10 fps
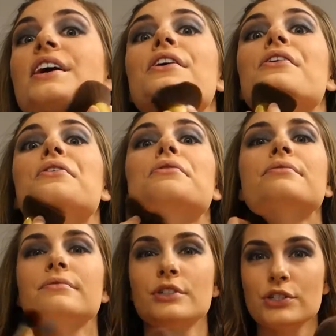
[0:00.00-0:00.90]
so
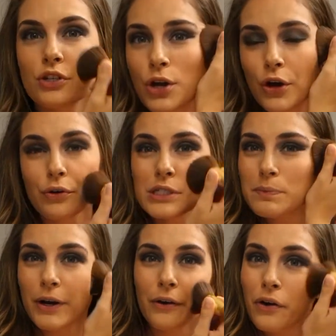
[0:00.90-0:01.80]
there's no
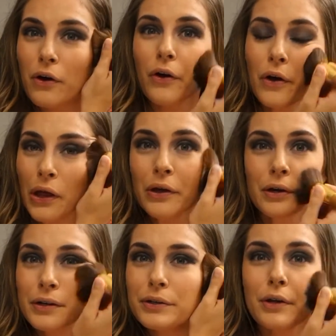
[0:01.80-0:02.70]
sparkle,
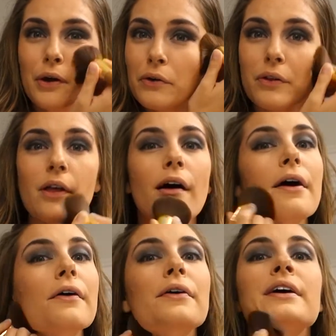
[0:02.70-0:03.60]
no
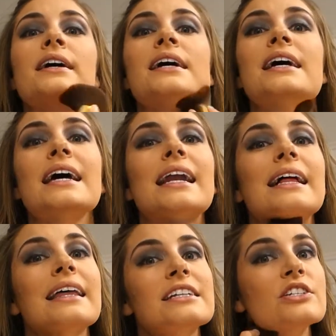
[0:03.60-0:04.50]
glow. And
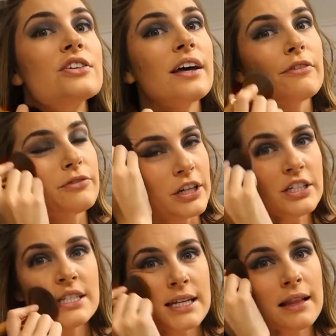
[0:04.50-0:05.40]
I like to do that
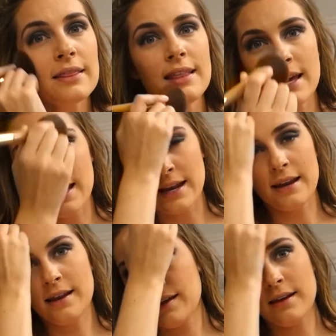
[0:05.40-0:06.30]
first, and then
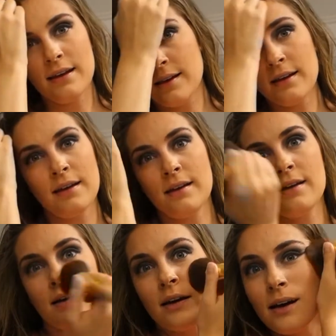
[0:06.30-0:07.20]

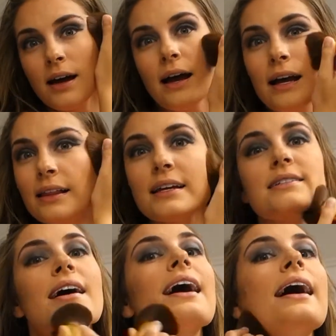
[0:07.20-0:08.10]
I like
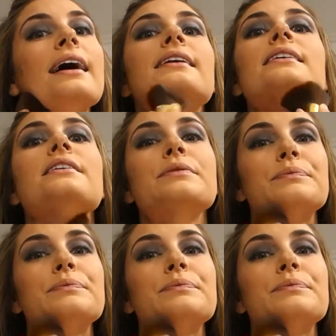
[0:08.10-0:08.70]
to add